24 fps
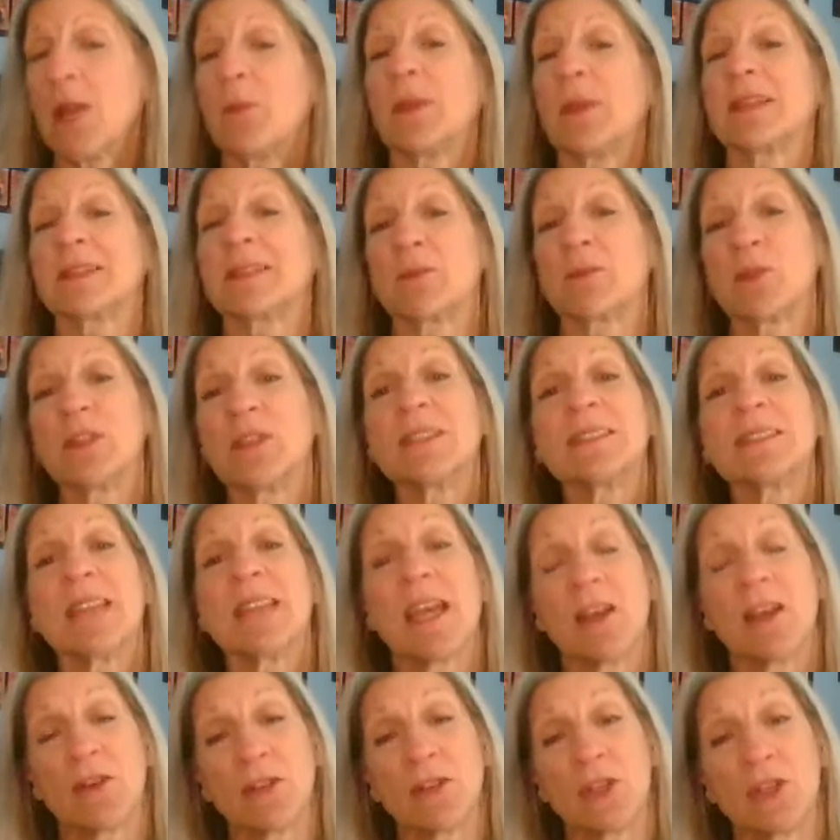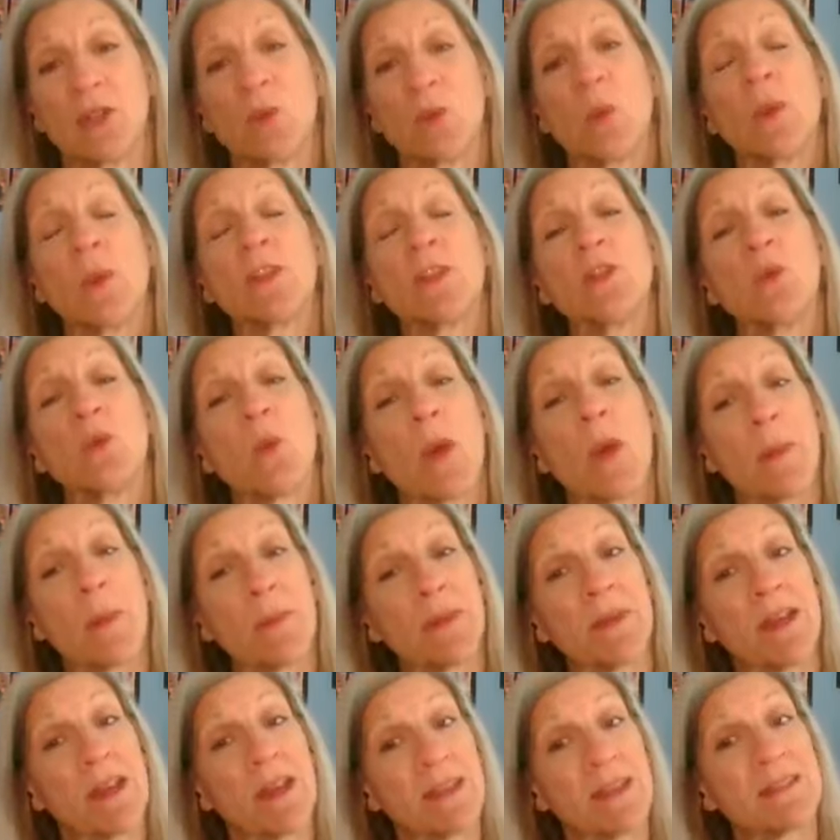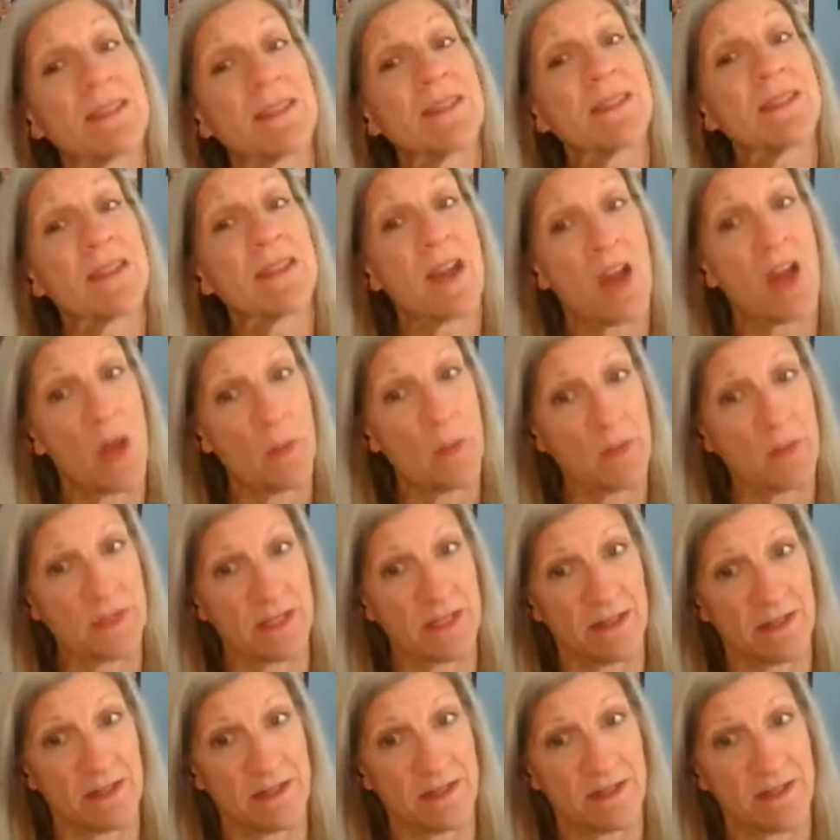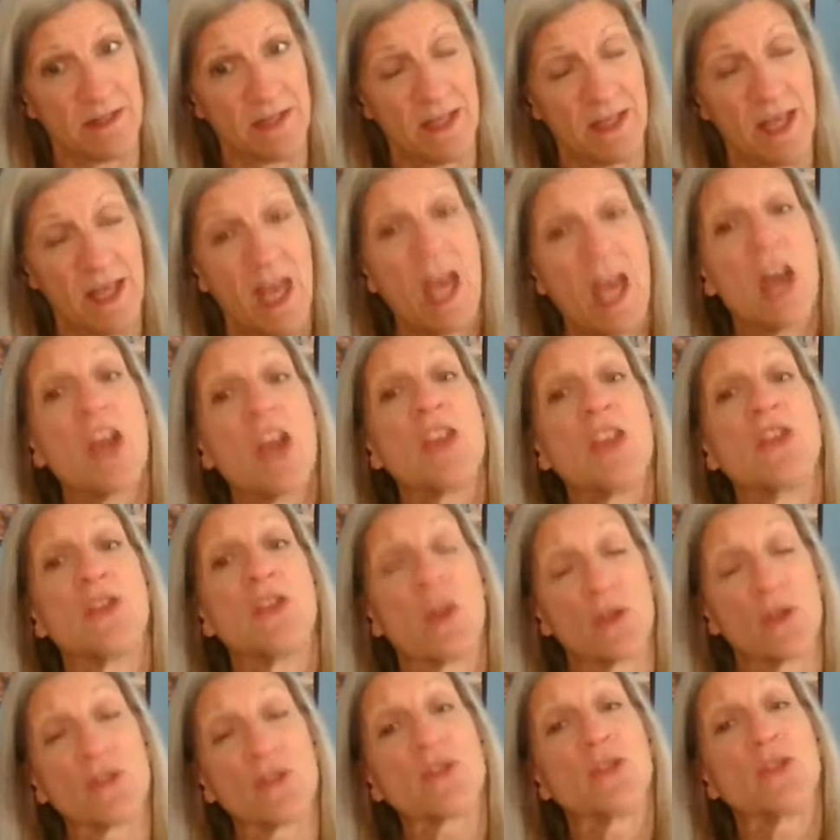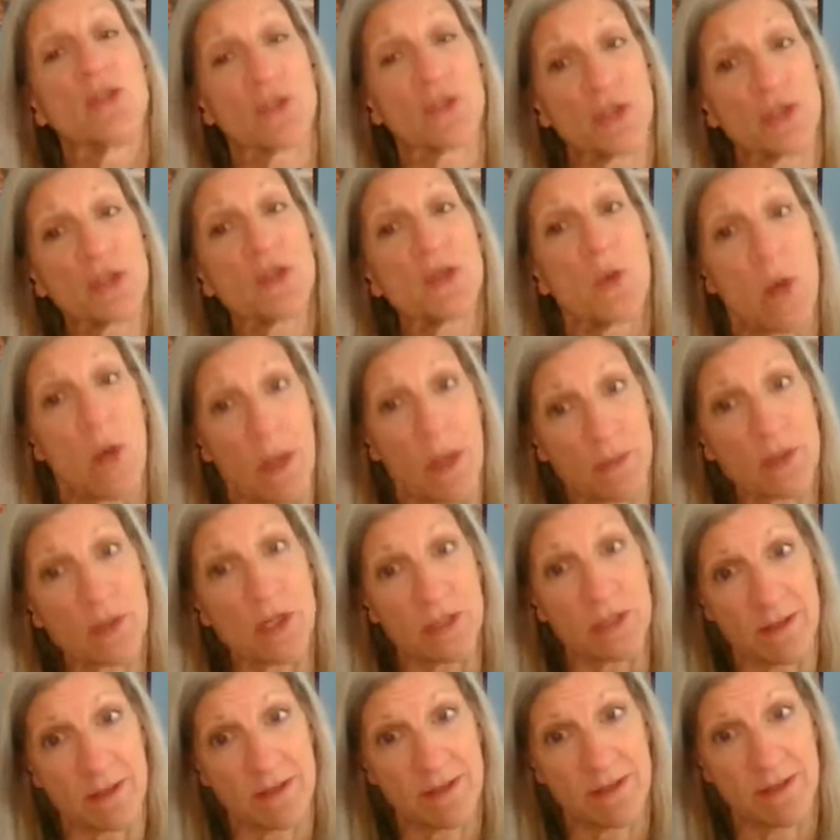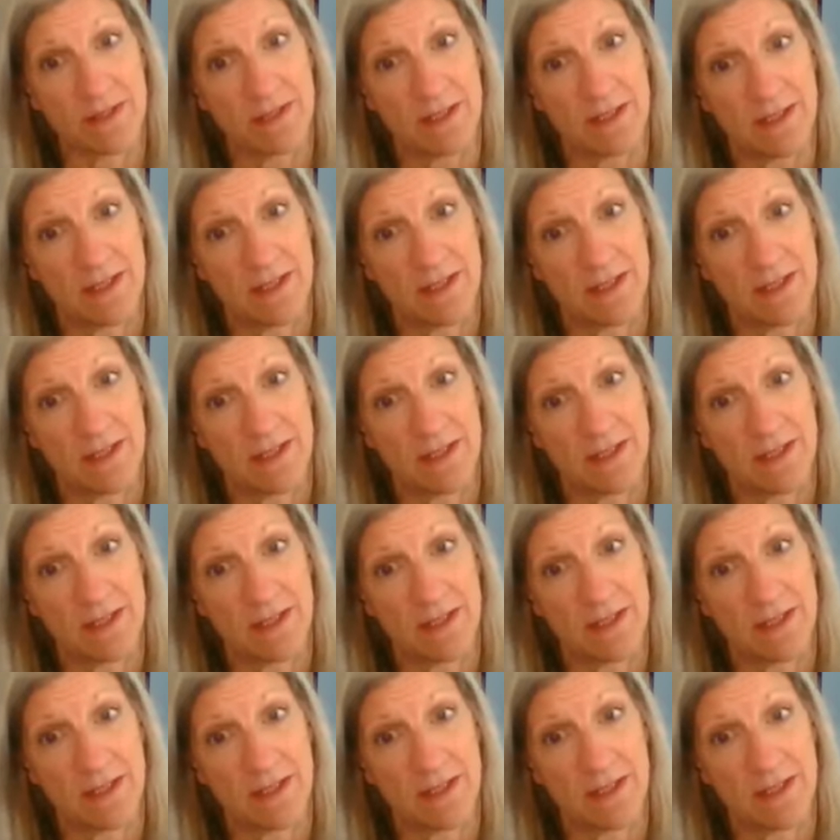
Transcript: Because I'm going to tell you when you weaponize incompetence, those are your two options.